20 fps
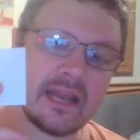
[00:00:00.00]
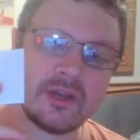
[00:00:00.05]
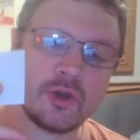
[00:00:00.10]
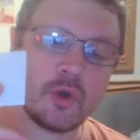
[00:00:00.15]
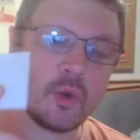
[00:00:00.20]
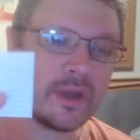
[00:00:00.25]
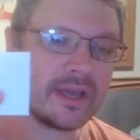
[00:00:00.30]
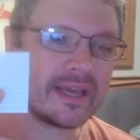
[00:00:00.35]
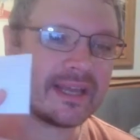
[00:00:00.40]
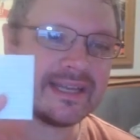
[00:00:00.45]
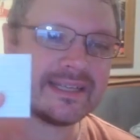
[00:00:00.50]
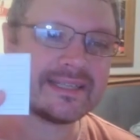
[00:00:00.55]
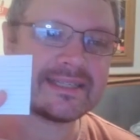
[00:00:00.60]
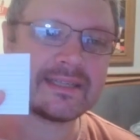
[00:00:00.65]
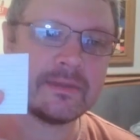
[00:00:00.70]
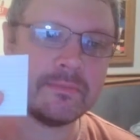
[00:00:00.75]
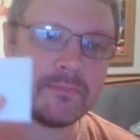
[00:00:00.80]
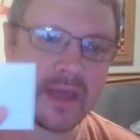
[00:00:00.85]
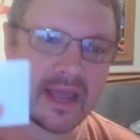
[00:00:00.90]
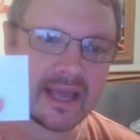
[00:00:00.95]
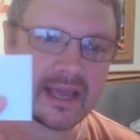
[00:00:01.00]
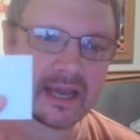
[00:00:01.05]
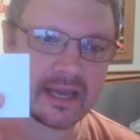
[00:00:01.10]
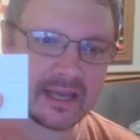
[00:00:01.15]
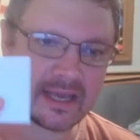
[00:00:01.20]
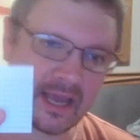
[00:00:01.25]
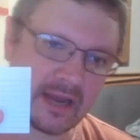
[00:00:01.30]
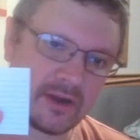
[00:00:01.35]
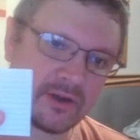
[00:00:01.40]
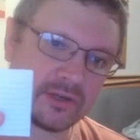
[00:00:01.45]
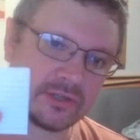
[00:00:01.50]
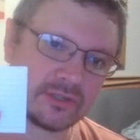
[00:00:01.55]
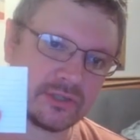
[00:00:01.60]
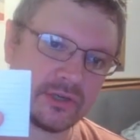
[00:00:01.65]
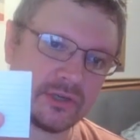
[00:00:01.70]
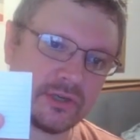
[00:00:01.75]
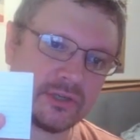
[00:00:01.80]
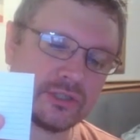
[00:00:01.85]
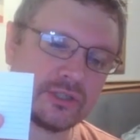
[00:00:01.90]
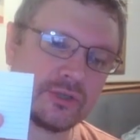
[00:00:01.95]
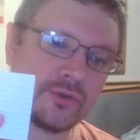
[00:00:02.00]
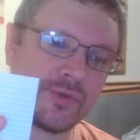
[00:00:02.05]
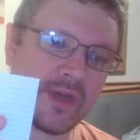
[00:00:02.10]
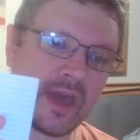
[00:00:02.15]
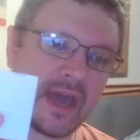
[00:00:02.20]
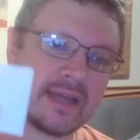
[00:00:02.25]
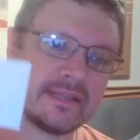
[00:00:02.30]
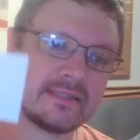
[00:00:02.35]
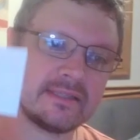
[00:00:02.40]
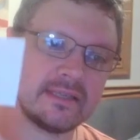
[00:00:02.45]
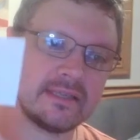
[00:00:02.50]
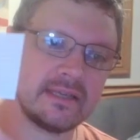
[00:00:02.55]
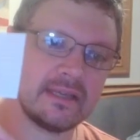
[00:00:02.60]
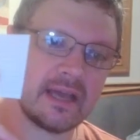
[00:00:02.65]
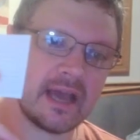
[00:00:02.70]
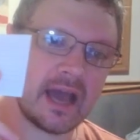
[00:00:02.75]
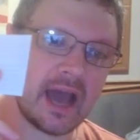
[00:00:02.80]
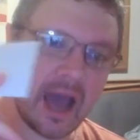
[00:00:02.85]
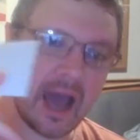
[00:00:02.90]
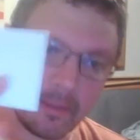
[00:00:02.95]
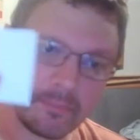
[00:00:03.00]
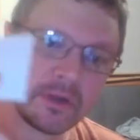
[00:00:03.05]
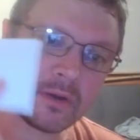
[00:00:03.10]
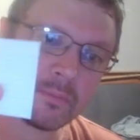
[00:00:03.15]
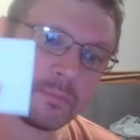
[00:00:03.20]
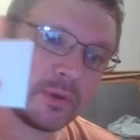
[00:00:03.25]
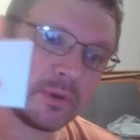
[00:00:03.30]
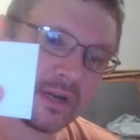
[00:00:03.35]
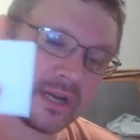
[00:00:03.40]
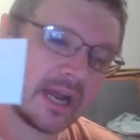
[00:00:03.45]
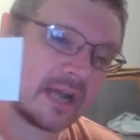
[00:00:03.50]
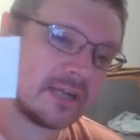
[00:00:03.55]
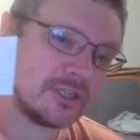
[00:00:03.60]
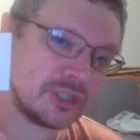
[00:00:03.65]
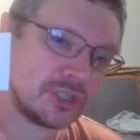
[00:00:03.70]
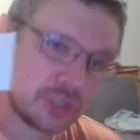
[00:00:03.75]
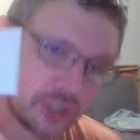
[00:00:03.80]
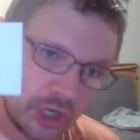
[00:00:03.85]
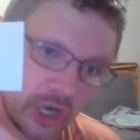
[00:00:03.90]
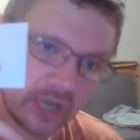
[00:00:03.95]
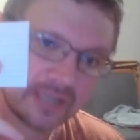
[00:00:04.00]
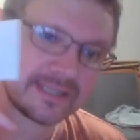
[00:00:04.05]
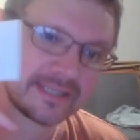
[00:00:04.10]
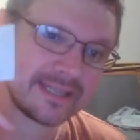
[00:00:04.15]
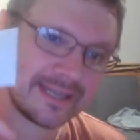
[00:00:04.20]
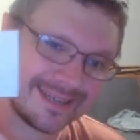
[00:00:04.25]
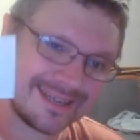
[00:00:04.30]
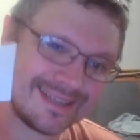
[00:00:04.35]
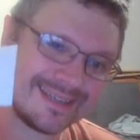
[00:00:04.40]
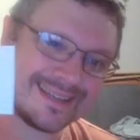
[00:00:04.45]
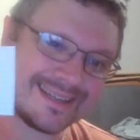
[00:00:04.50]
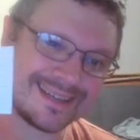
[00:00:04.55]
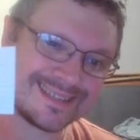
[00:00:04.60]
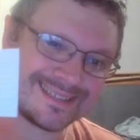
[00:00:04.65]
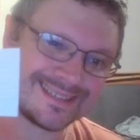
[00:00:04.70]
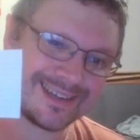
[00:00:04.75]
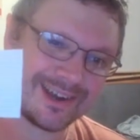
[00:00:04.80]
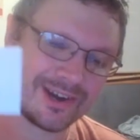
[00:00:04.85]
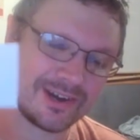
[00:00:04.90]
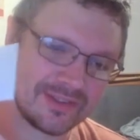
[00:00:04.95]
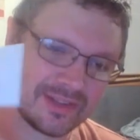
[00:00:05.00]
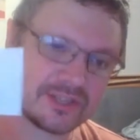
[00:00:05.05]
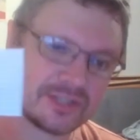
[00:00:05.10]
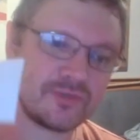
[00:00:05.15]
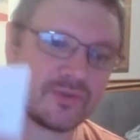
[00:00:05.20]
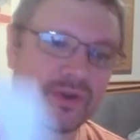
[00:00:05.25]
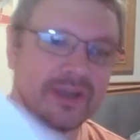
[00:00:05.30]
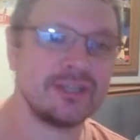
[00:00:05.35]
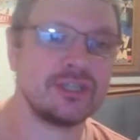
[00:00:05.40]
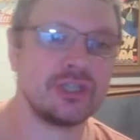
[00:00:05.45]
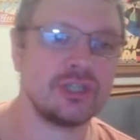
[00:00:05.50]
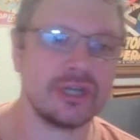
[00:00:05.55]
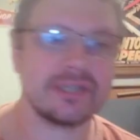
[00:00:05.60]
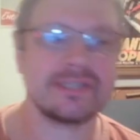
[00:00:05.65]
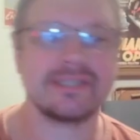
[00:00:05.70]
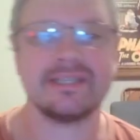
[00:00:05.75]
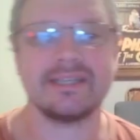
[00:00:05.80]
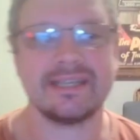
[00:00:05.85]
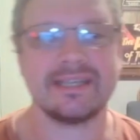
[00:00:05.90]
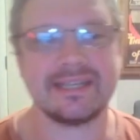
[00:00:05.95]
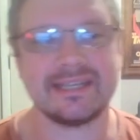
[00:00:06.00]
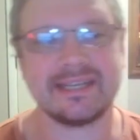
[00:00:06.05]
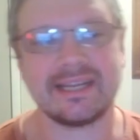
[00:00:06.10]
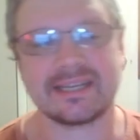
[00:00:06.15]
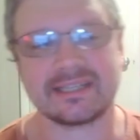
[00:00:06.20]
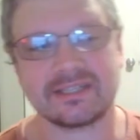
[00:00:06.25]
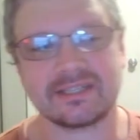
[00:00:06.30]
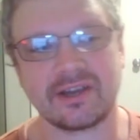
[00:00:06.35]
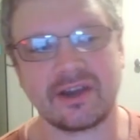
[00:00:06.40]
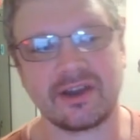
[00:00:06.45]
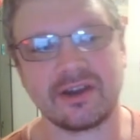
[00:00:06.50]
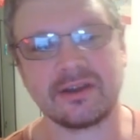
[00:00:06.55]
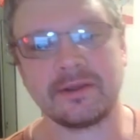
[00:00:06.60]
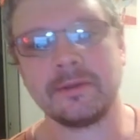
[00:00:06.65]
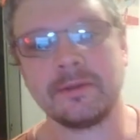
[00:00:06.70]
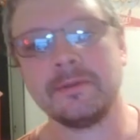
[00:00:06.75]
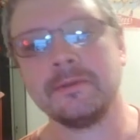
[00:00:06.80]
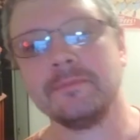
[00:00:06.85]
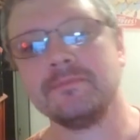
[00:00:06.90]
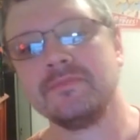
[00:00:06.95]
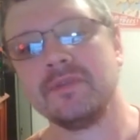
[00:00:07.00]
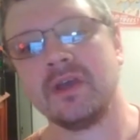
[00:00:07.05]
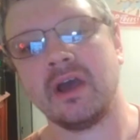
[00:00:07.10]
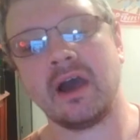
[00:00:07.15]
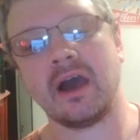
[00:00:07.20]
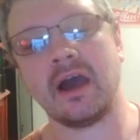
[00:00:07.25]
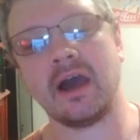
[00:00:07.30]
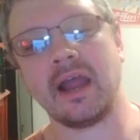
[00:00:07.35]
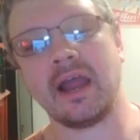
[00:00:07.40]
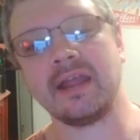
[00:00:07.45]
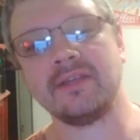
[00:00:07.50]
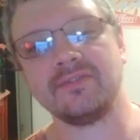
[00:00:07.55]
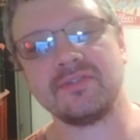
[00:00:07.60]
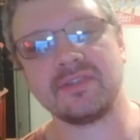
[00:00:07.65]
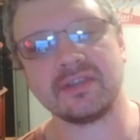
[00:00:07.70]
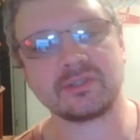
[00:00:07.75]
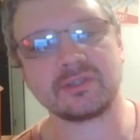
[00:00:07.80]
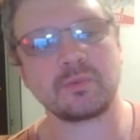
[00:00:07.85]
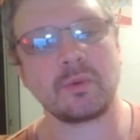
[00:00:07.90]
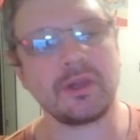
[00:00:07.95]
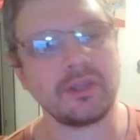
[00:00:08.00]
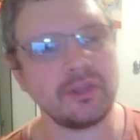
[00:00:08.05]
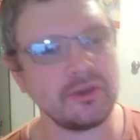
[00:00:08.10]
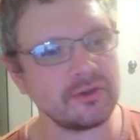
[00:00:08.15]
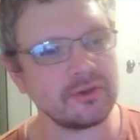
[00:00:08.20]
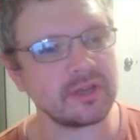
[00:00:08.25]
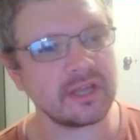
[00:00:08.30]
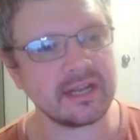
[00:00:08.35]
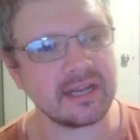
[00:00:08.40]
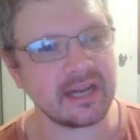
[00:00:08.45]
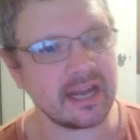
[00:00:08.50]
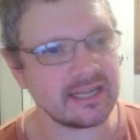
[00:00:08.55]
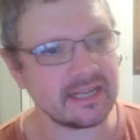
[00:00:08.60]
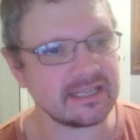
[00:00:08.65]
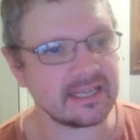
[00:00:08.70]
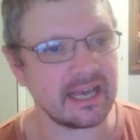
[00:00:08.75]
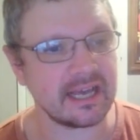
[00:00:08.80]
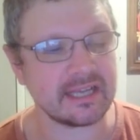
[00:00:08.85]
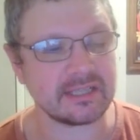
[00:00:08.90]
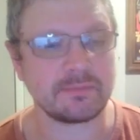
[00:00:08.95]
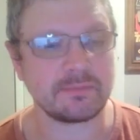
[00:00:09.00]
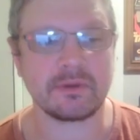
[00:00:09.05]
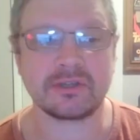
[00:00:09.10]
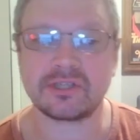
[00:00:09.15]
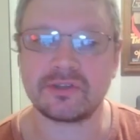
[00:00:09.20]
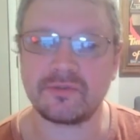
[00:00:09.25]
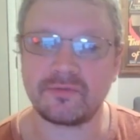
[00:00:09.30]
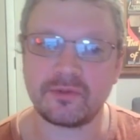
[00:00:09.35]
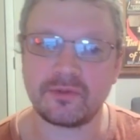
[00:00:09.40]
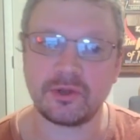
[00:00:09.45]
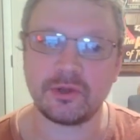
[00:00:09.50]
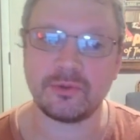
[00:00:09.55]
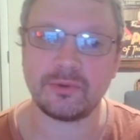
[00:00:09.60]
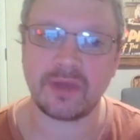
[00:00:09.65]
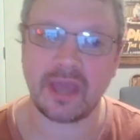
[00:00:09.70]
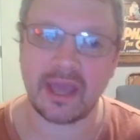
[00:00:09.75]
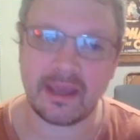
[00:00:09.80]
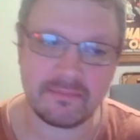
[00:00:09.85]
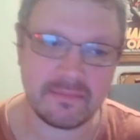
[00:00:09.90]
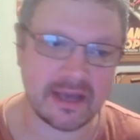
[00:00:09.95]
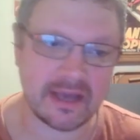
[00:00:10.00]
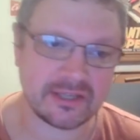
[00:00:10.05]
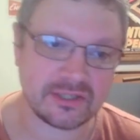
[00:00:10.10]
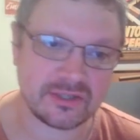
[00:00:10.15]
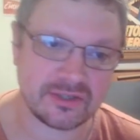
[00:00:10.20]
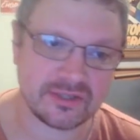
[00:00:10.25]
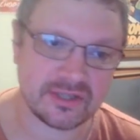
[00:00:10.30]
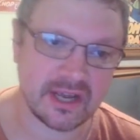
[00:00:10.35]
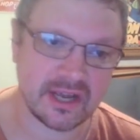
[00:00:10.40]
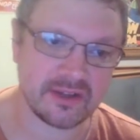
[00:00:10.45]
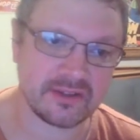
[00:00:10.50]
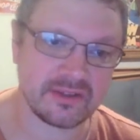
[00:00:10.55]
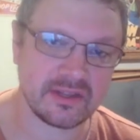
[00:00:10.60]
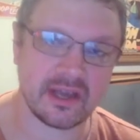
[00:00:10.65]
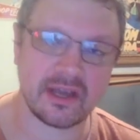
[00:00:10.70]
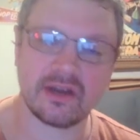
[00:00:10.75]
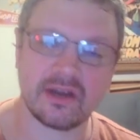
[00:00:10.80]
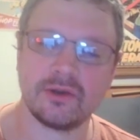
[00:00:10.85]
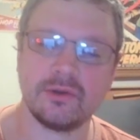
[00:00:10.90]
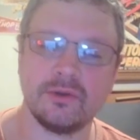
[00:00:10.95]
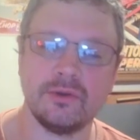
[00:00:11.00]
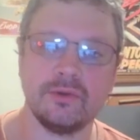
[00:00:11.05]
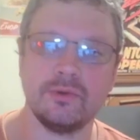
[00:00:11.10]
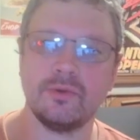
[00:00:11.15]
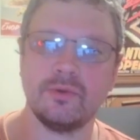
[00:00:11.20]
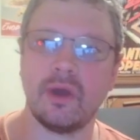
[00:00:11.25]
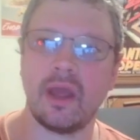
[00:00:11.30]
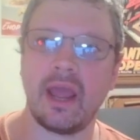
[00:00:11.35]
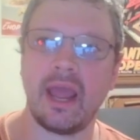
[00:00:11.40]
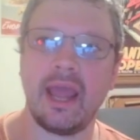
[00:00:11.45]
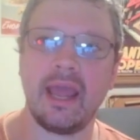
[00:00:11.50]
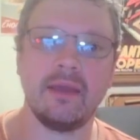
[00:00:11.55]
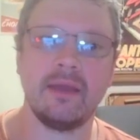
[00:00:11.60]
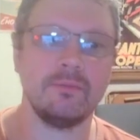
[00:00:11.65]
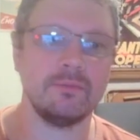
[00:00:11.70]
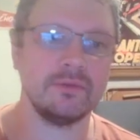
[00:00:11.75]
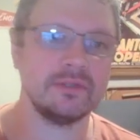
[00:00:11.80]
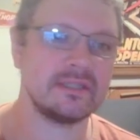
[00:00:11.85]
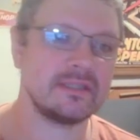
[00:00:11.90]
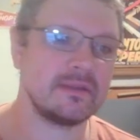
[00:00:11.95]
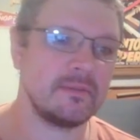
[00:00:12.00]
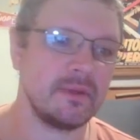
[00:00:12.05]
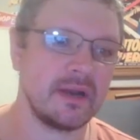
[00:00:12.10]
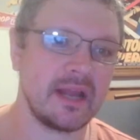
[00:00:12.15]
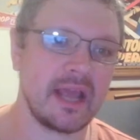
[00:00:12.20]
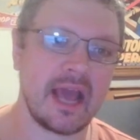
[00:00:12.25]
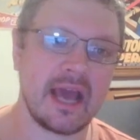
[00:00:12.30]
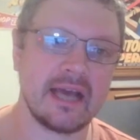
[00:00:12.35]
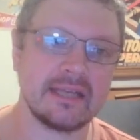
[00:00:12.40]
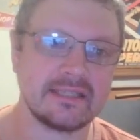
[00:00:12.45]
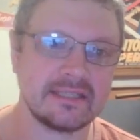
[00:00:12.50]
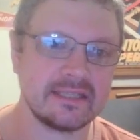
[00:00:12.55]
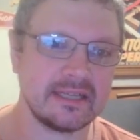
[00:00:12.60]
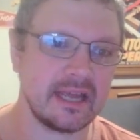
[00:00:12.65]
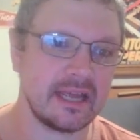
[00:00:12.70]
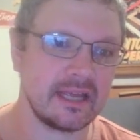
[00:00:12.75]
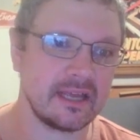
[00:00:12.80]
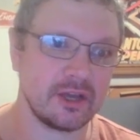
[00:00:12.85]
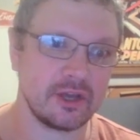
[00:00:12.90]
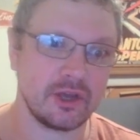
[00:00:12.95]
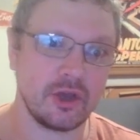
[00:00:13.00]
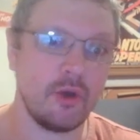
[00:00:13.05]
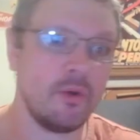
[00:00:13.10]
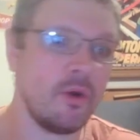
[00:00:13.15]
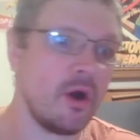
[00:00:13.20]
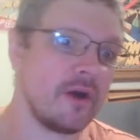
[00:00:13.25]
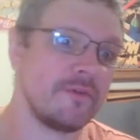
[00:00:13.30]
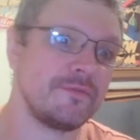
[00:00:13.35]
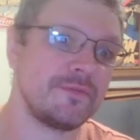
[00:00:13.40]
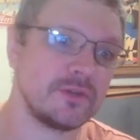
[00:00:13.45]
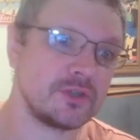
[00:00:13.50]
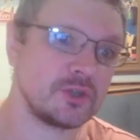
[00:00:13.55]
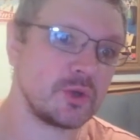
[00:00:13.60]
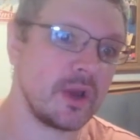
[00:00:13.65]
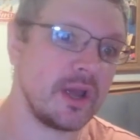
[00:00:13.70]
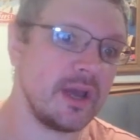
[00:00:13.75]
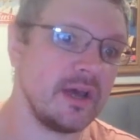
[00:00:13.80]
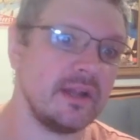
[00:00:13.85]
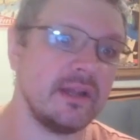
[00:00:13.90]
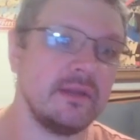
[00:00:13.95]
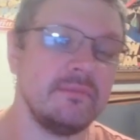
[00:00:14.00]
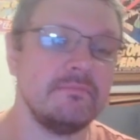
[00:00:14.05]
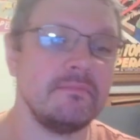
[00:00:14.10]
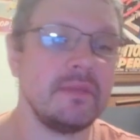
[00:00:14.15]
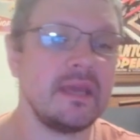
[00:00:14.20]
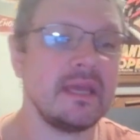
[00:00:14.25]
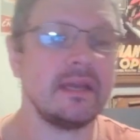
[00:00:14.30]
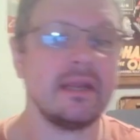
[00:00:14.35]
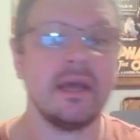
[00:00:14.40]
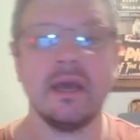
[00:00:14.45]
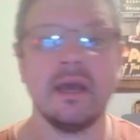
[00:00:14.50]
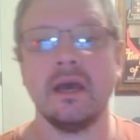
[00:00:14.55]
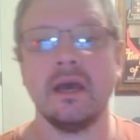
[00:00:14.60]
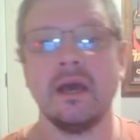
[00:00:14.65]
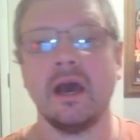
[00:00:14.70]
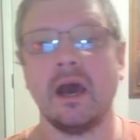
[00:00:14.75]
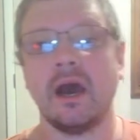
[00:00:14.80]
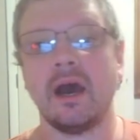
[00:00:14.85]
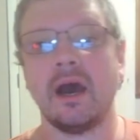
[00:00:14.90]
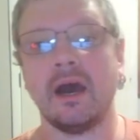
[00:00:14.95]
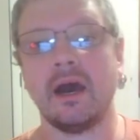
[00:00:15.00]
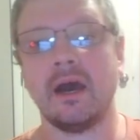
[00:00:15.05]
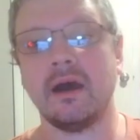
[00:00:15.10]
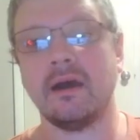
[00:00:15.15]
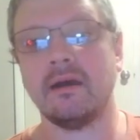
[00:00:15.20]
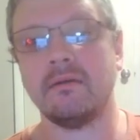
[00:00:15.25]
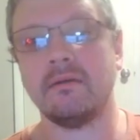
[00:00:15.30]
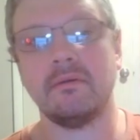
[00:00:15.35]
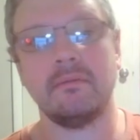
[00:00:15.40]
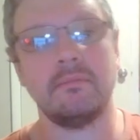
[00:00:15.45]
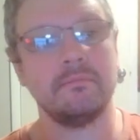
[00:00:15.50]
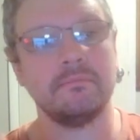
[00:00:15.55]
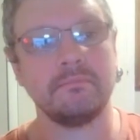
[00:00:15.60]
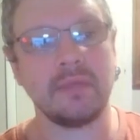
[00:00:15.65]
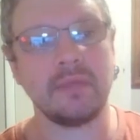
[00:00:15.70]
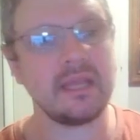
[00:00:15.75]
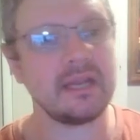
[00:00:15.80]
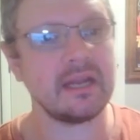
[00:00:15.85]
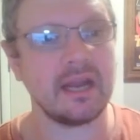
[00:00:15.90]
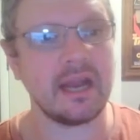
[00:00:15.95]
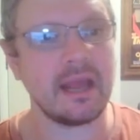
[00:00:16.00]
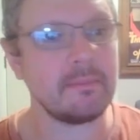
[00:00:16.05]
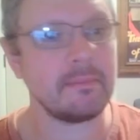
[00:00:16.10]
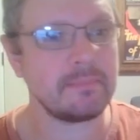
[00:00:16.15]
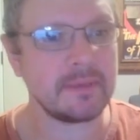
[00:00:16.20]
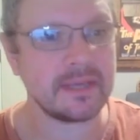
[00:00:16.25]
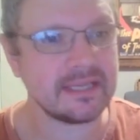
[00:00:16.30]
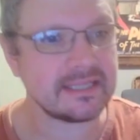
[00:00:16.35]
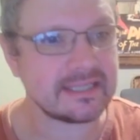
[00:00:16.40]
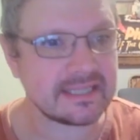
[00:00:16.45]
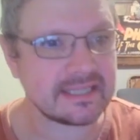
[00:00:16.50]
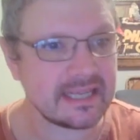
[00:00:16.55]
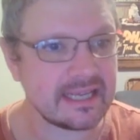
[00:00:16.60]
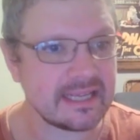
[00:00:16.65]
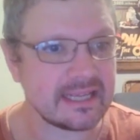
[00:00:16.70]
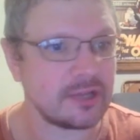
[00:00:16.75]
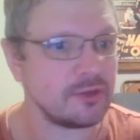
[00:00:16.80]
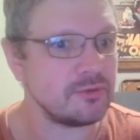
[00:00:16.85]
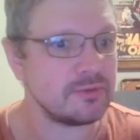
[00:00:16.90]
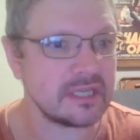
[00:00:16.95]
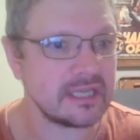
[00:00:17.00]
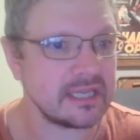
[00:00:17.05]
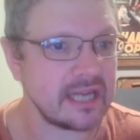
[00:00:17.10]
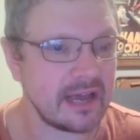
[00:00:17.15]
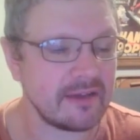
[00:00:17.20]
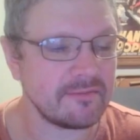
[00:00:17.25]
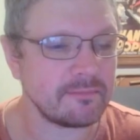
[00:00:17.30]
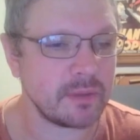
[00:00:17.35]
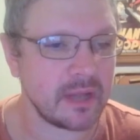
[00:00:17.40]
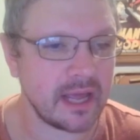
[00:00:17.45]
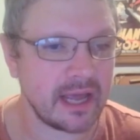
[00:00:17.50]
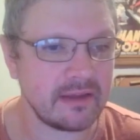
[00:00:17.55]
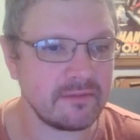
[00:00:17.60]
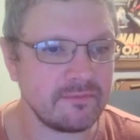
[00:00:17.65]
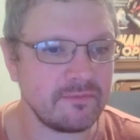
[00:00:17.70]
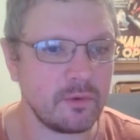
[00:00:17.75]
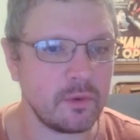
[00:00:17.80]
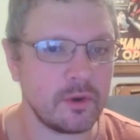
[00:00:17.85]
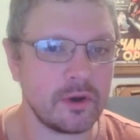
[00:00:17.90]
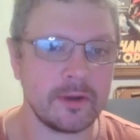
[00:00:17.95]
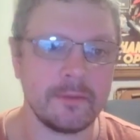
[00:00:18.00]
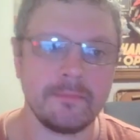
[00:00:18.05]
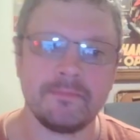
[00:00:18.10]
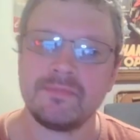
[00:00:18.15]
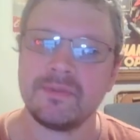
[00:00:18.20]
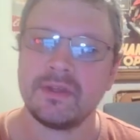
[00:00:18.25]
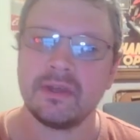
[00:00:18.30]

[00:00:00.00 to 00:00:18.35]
quick it is to make a character, so that I'm going to put it on just an index card. That's right, just an index card. And this way you'll get an idea, especially for you game masters out there who hate when somebody has to like go off the trail and meet an NPC that you didn't have planned for.